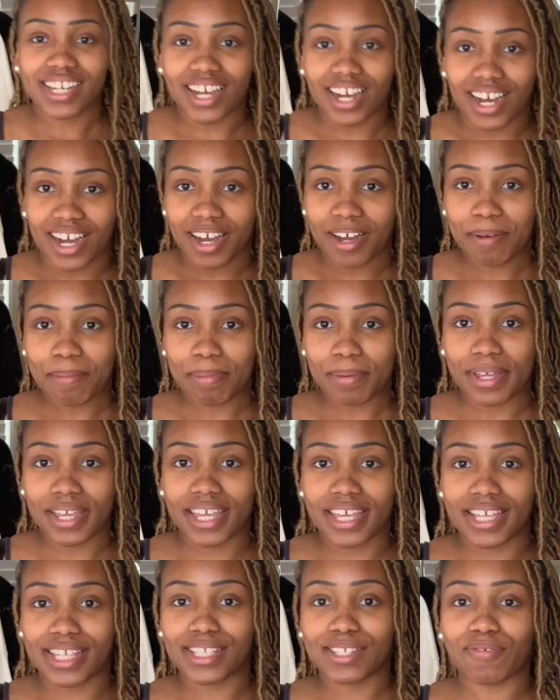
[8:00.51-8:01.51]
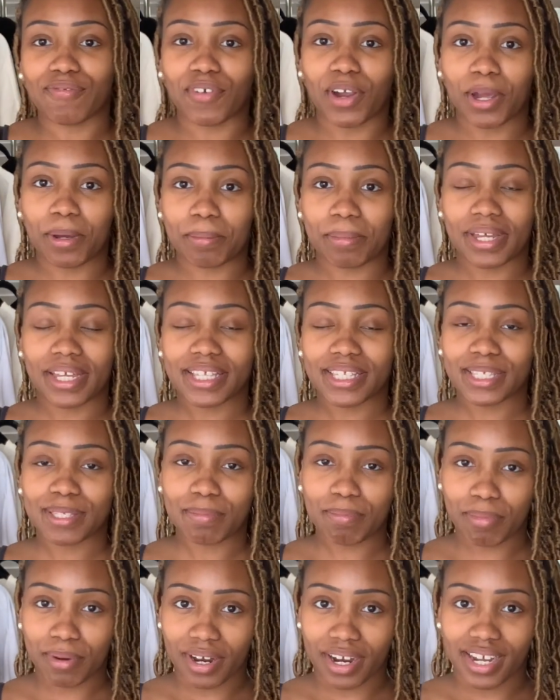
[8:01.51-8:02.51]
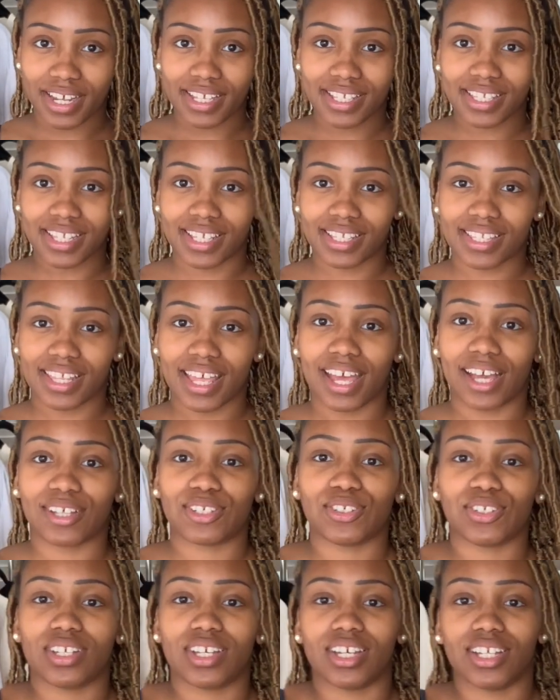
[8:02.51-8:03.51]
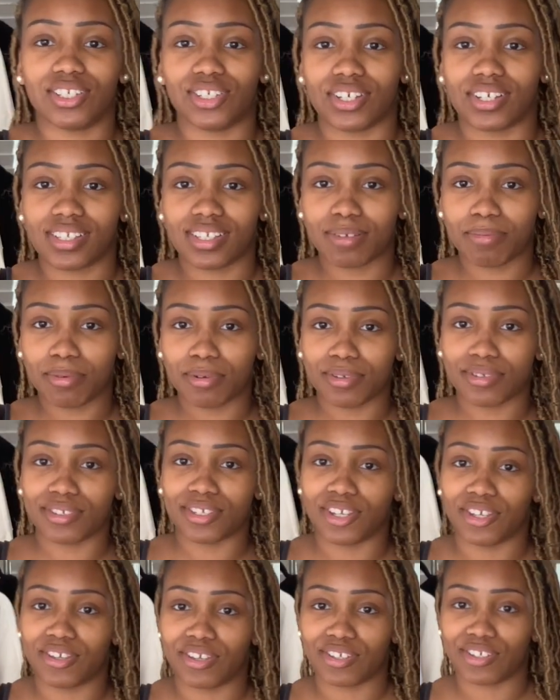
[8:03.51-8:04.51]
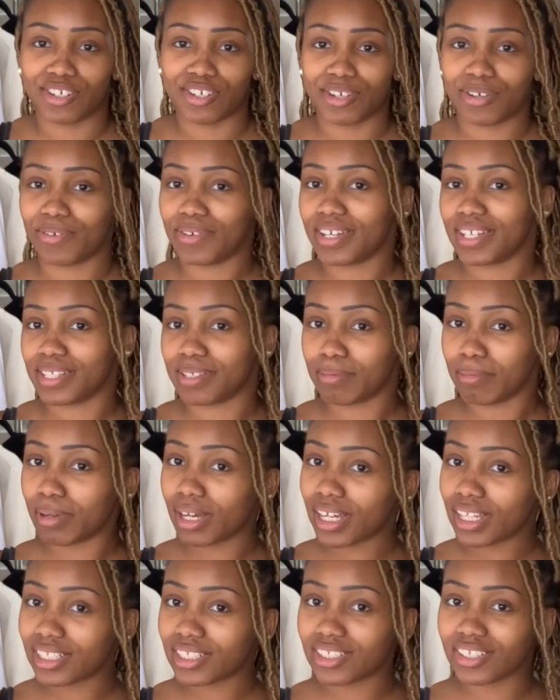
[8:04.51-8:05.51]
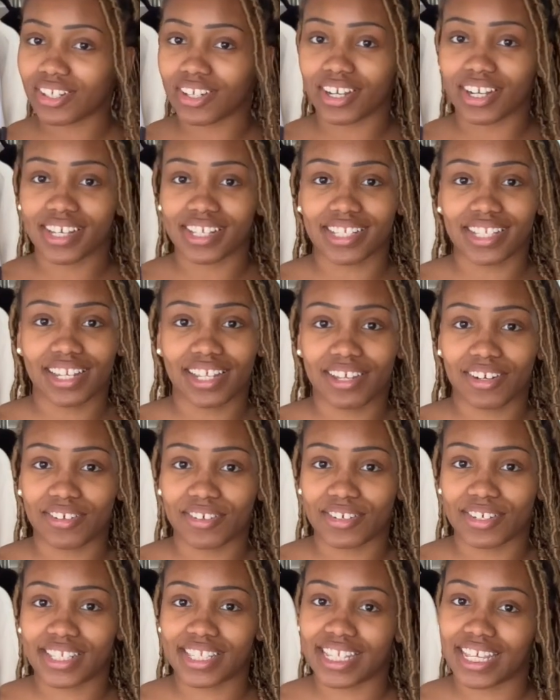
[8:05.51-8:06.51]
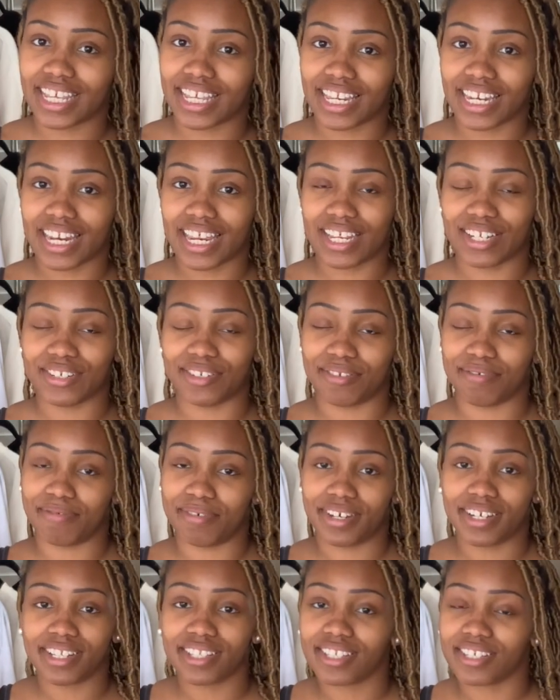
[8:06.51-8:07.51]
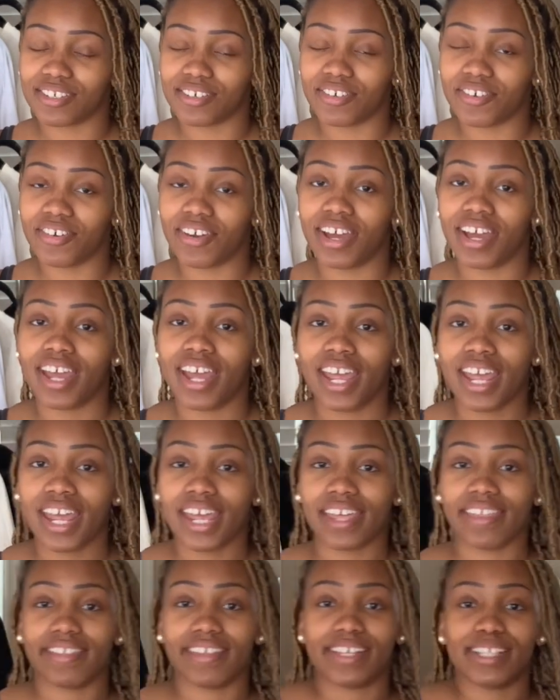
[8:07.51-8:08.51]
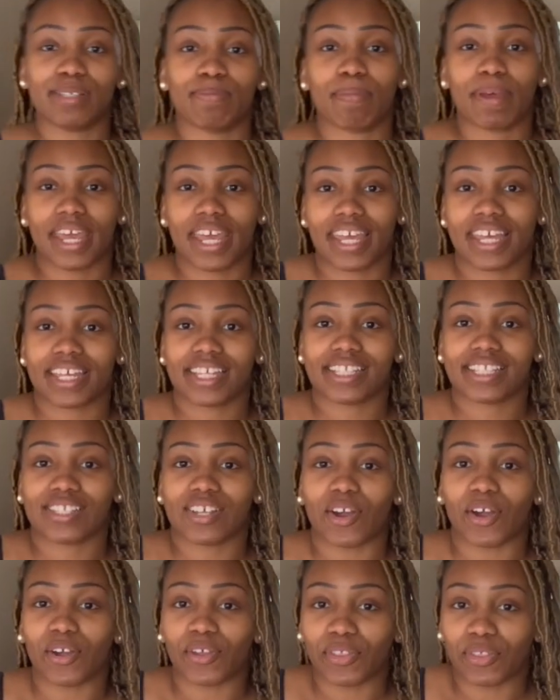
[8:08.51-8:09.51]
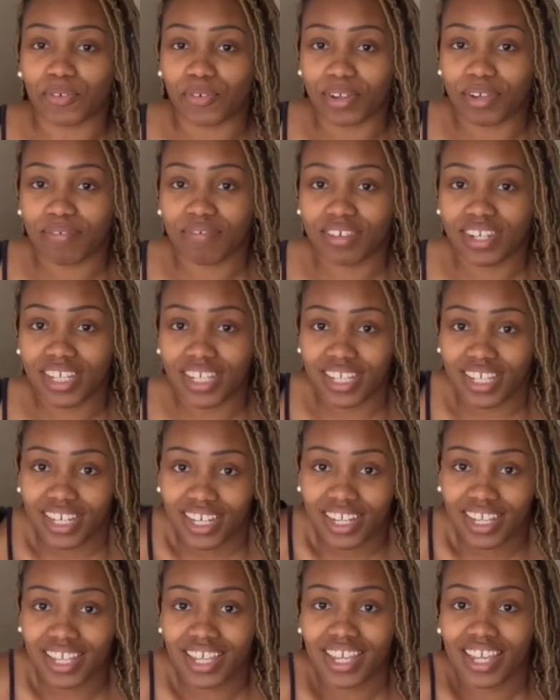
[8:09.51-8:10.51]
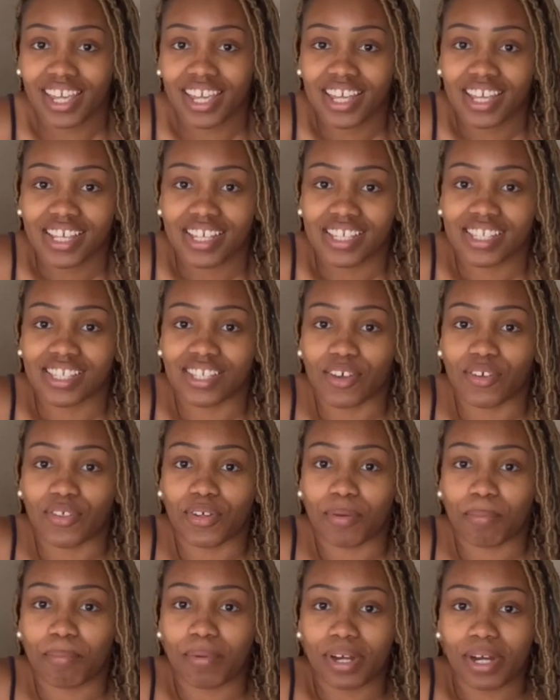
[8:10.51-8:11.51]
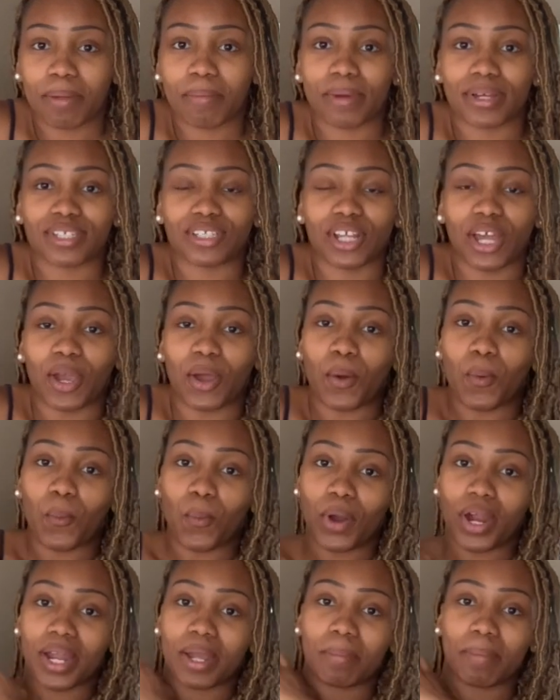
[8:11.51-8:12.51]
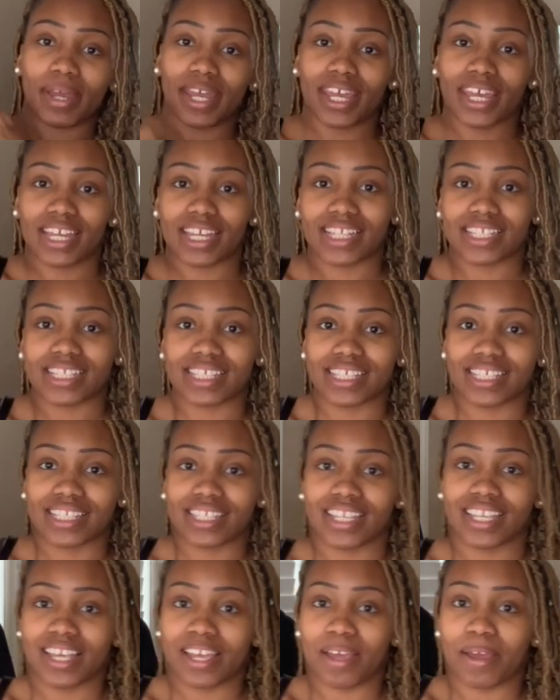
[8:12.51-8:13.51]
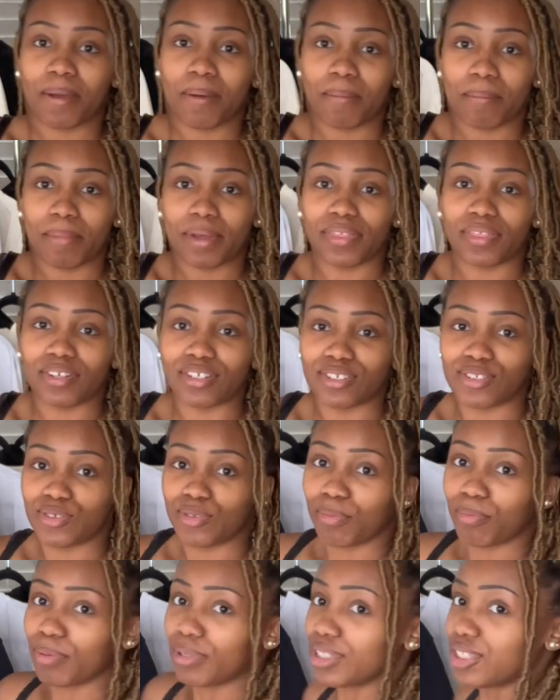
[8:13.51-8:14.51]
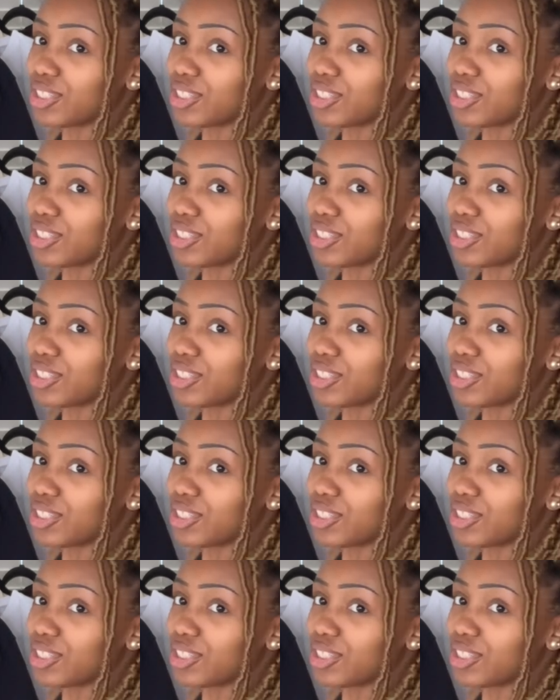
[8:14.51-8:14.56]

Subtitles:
top is from Express. It's actually adjustable, so you can show as much or as little skin as you want to. These pants are thrifted, so they're pretty much like work pants, but they're super